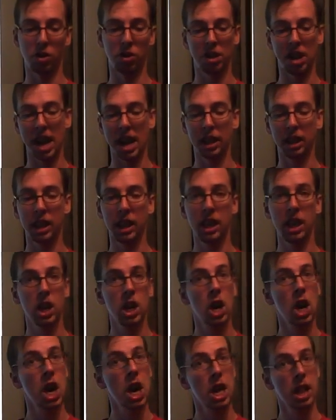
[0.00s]
Sadly,
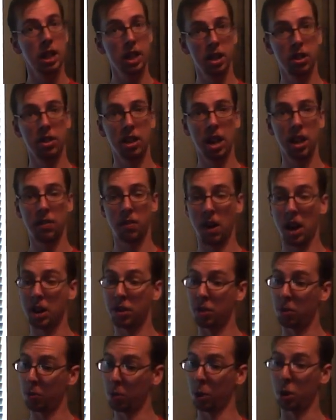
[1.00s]
this Game
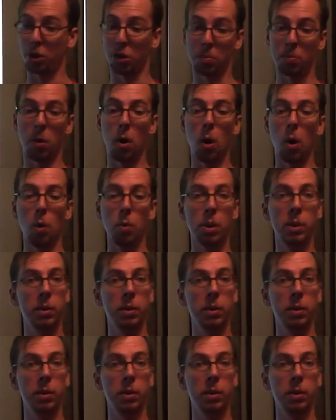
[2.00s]
Finds is really small.